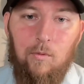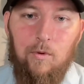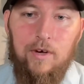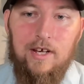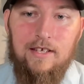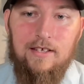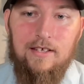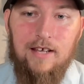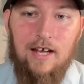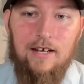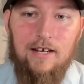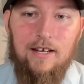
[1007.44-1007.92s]

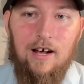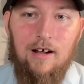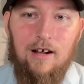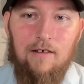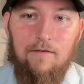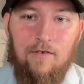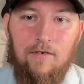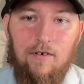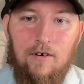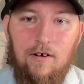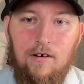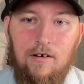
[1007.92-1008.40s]
We sat
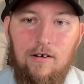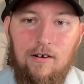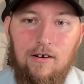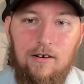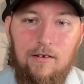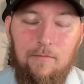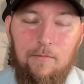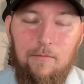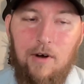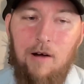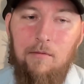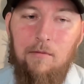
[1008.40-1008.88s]
down for
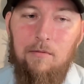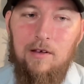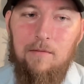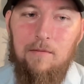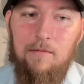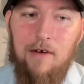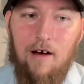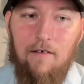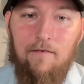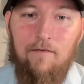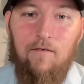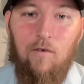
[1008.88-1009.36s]

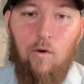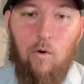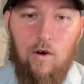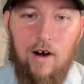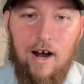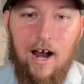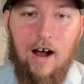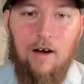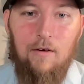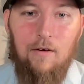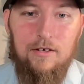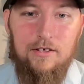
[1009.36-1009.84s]
probably about
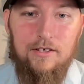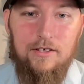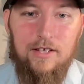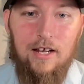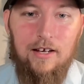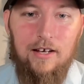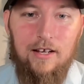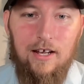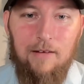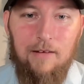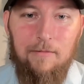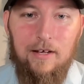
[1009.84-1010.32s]
4 hours
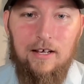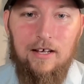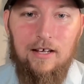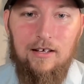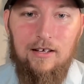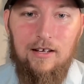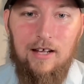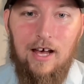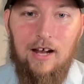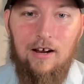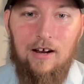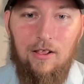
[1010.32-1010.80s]
that day,
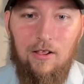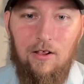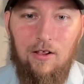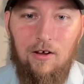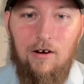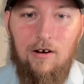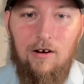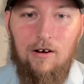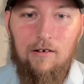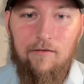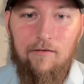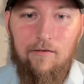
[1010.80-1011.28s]
man. Had a
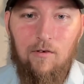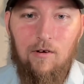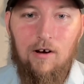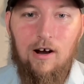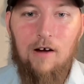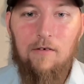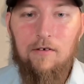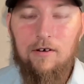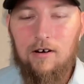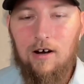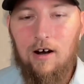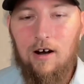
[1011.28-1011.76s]
long
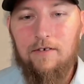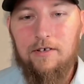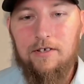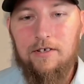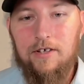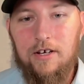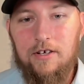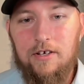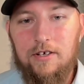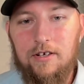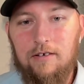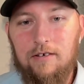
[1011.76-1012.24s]
4 hour
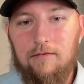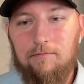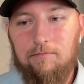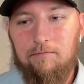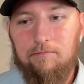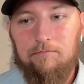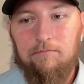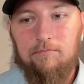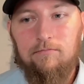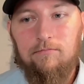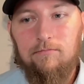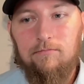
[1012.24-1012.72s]
conversation.